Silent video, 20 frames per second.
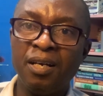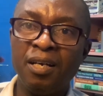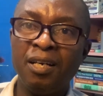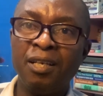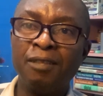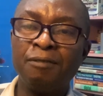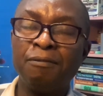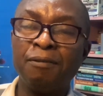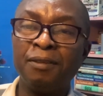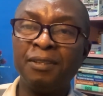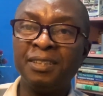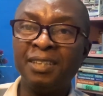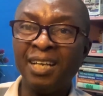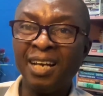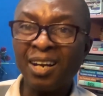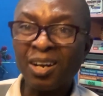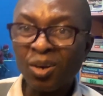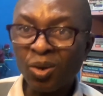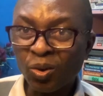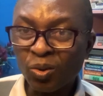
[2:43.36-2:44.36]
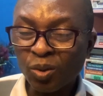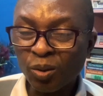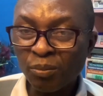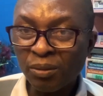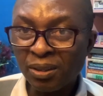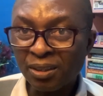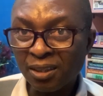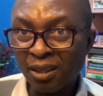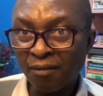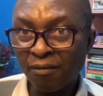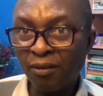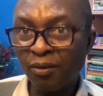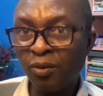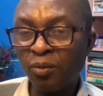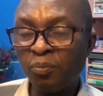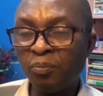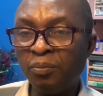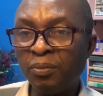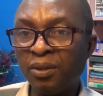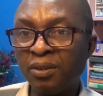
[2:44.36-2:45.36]
is for the economic
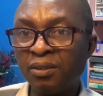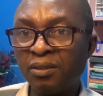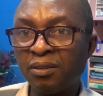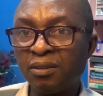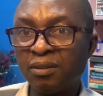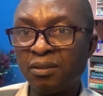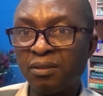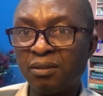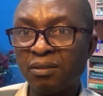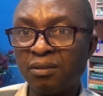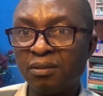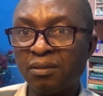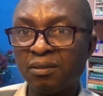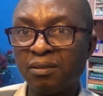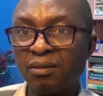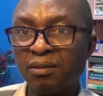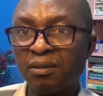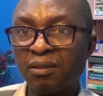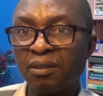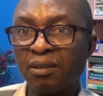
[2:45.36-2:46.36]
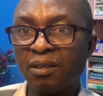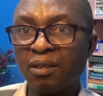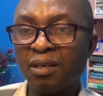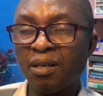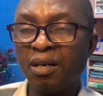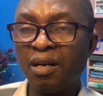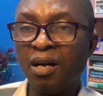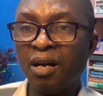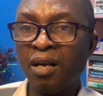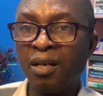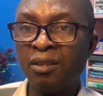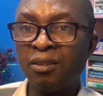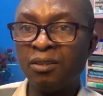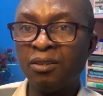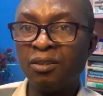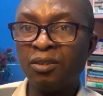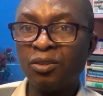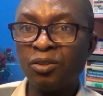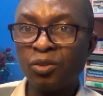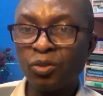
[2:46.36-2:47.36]
development and
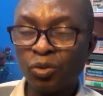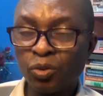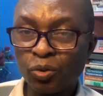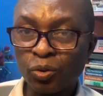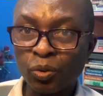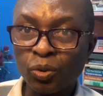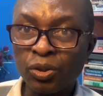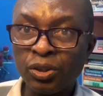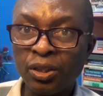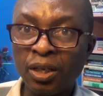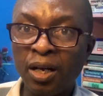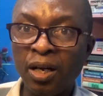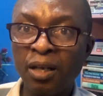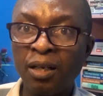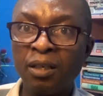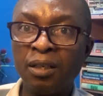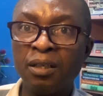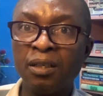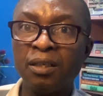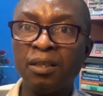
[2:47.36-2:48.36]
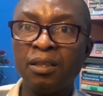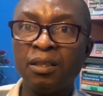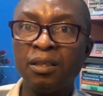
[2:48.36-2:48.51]
social,